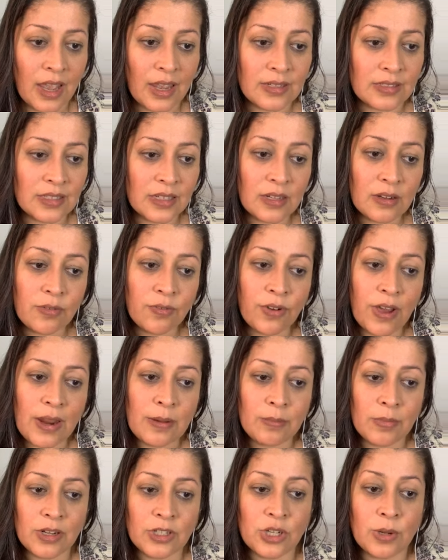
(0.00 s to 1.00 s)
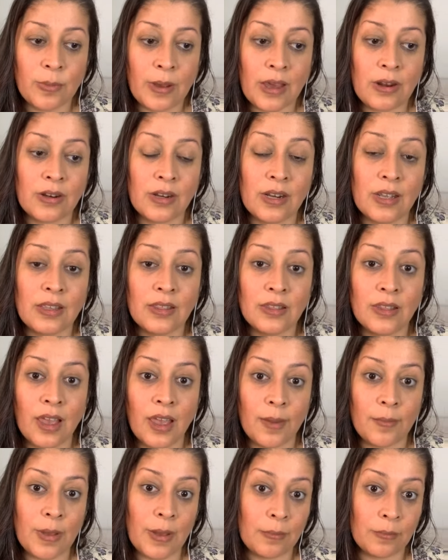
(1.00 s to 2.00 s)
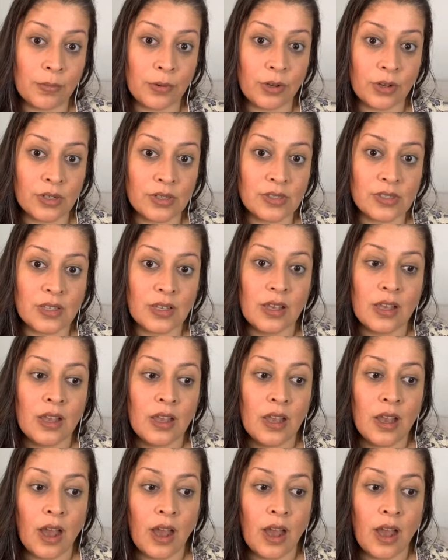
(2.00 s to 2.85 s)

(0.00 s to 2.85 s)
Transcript: and didn't find much about it in the MM books.